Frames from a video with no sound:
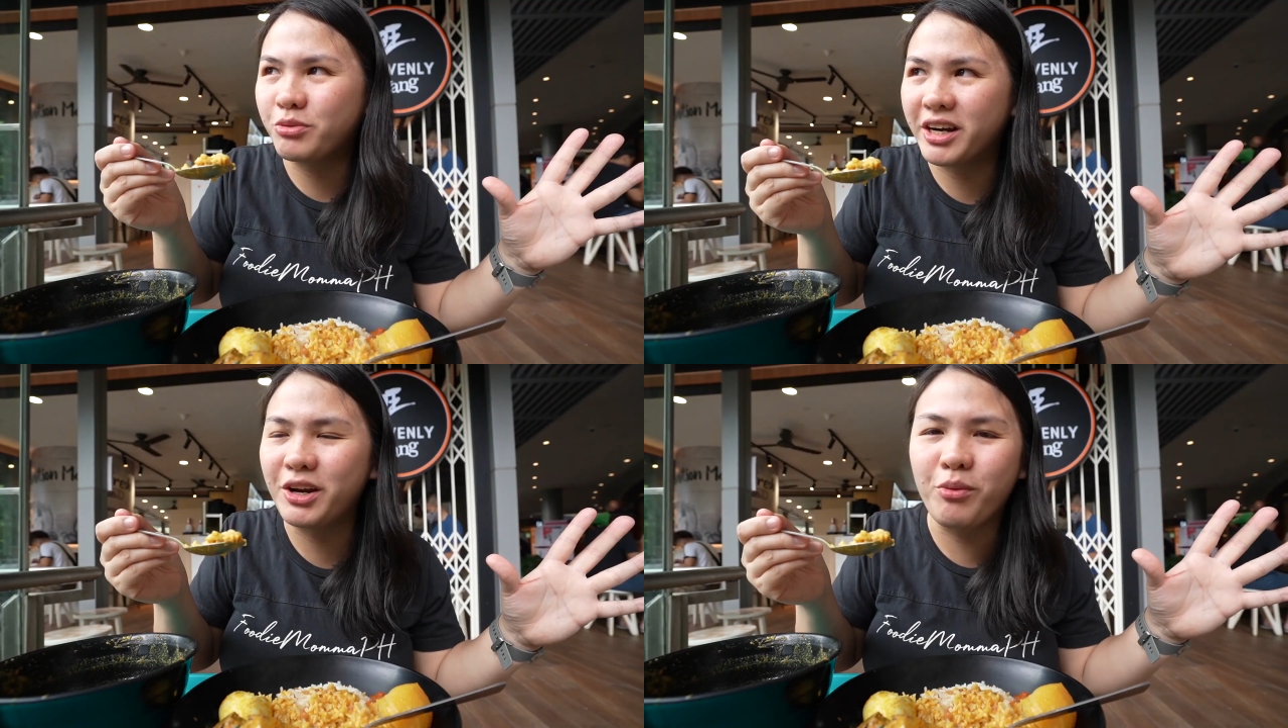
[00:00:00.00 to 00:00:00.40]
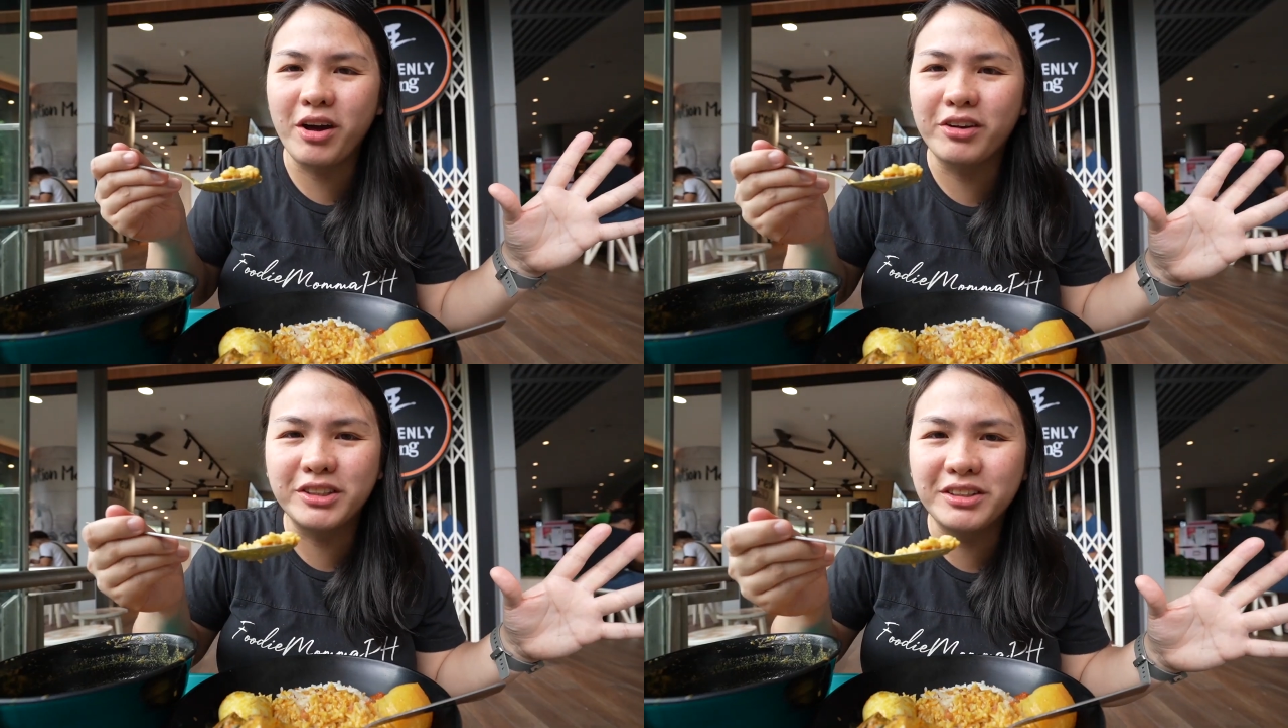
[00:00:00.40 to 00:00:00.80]
really
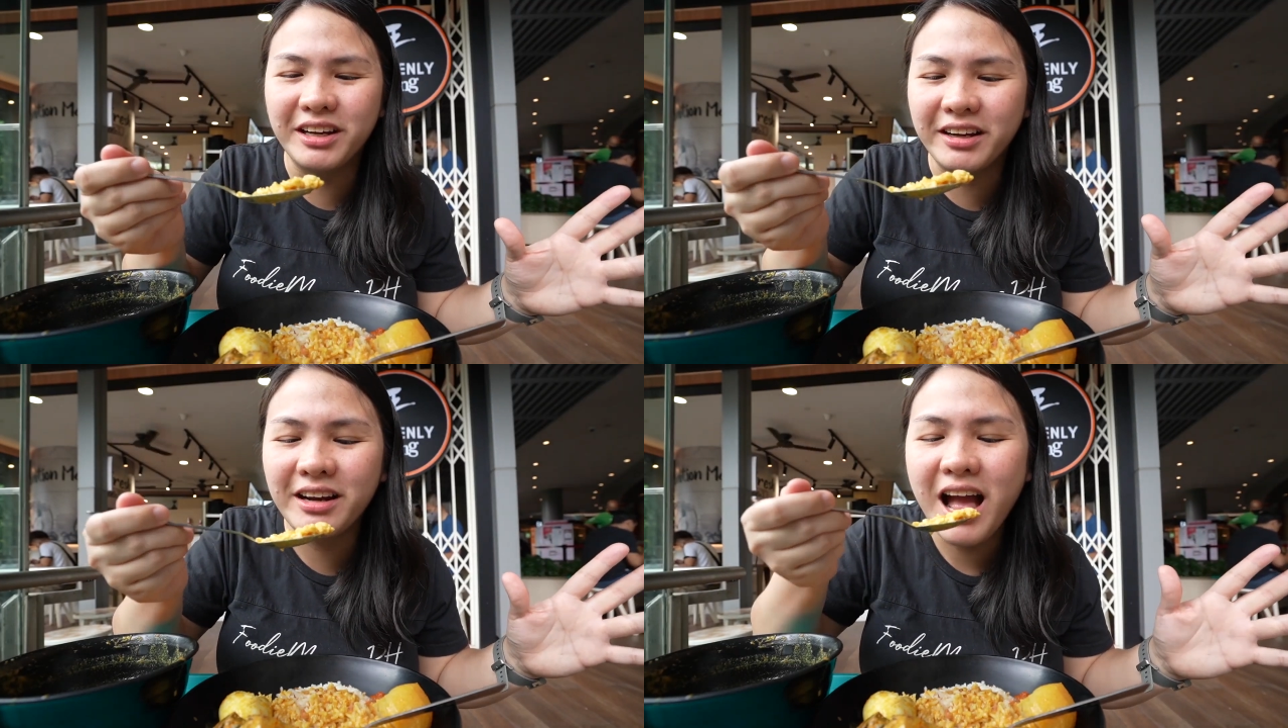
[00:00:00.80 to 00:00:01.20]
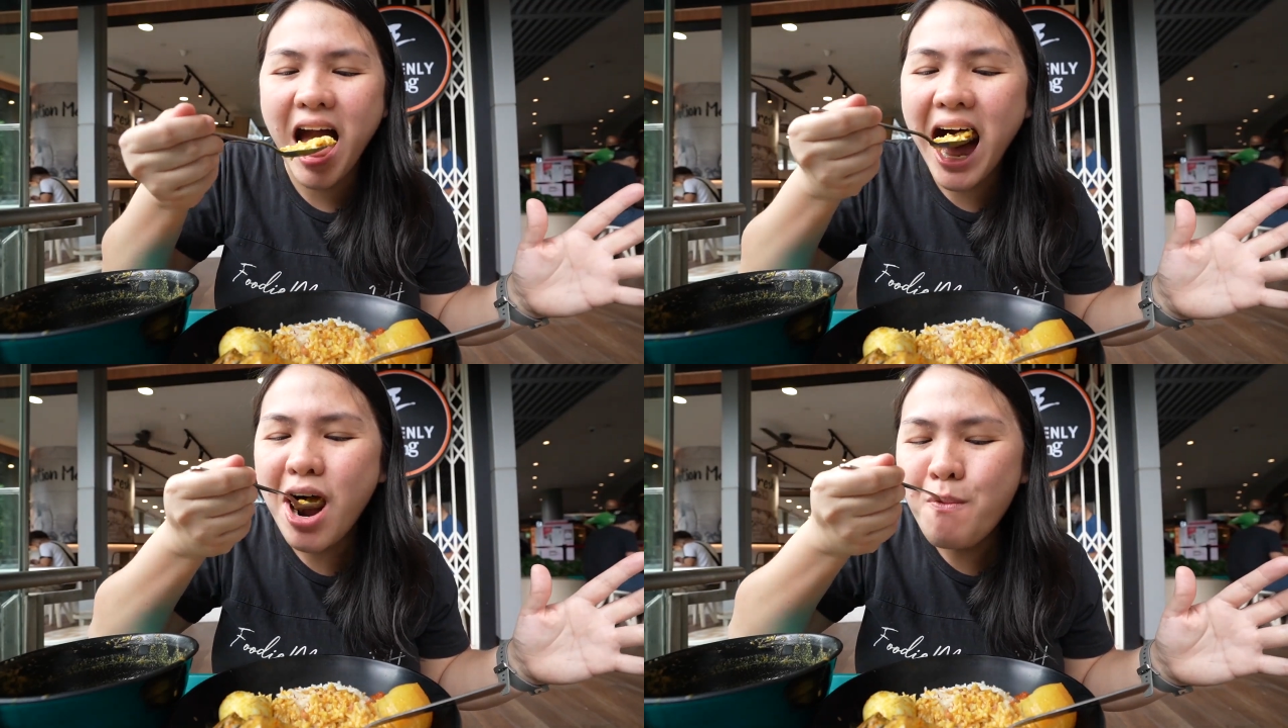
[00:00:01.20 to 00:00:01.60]
perfect for this rainy
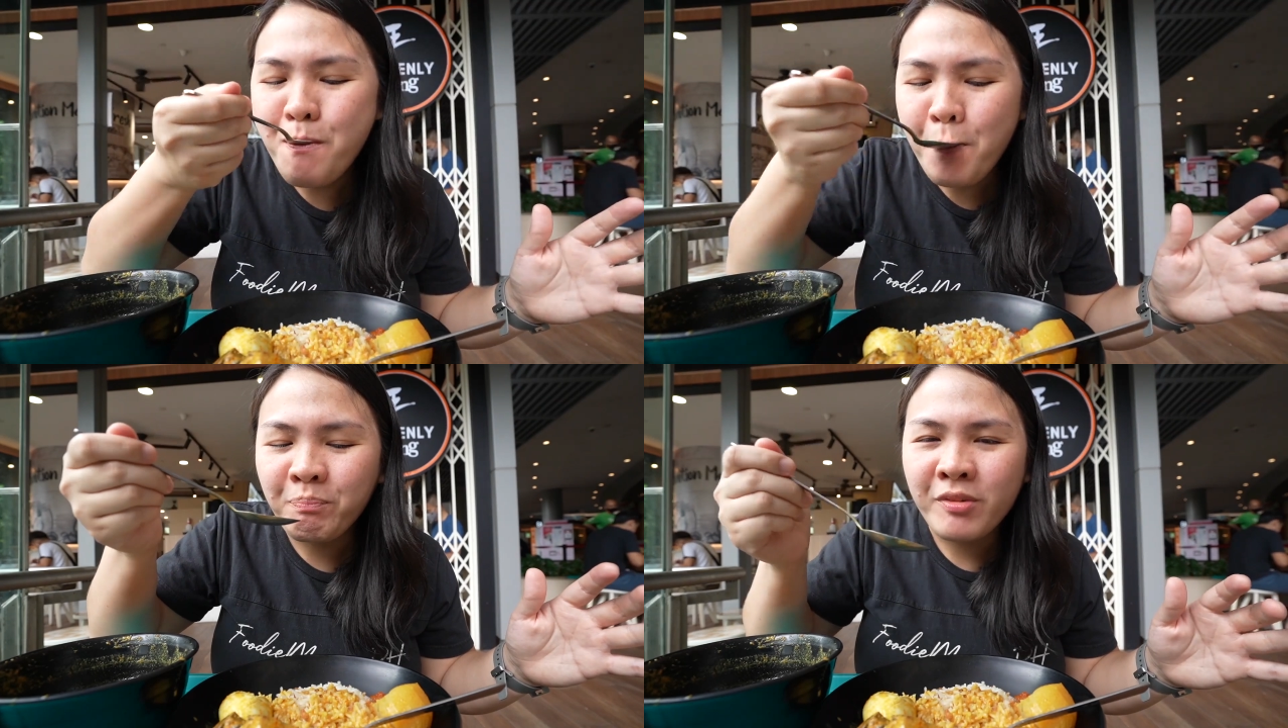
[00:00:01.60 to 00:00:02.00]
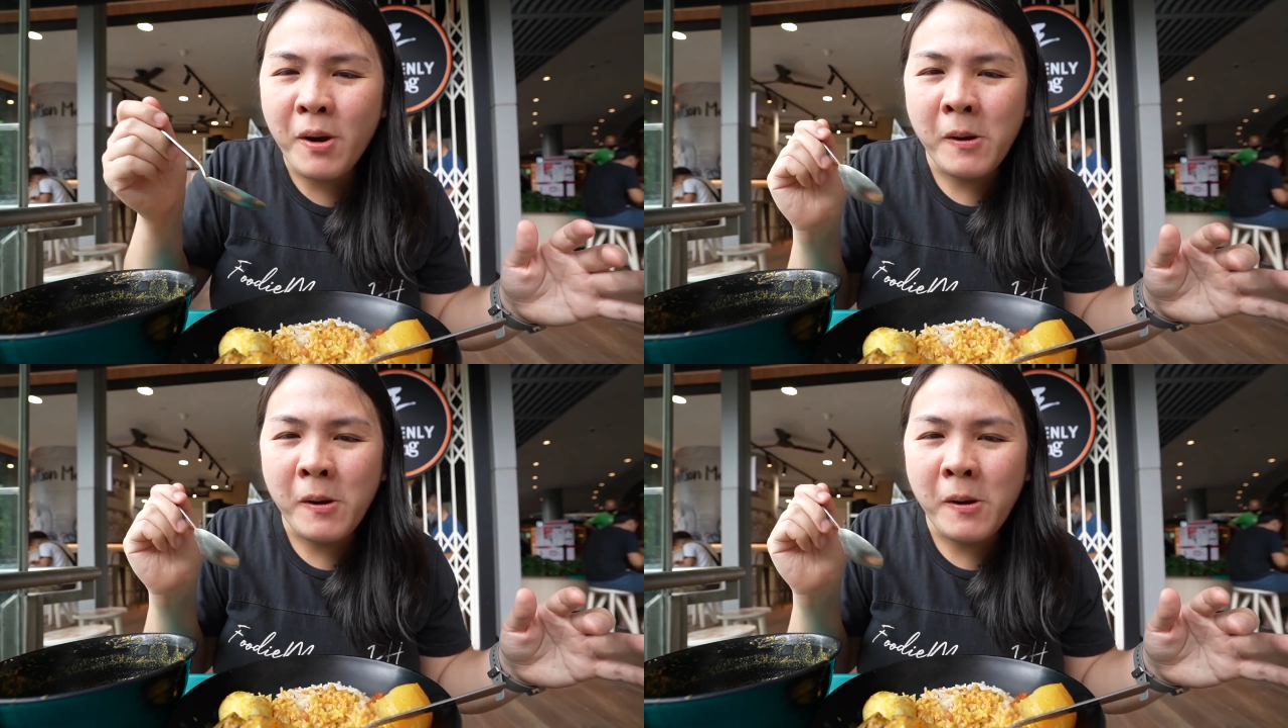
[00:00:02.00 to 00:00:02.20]
weather today.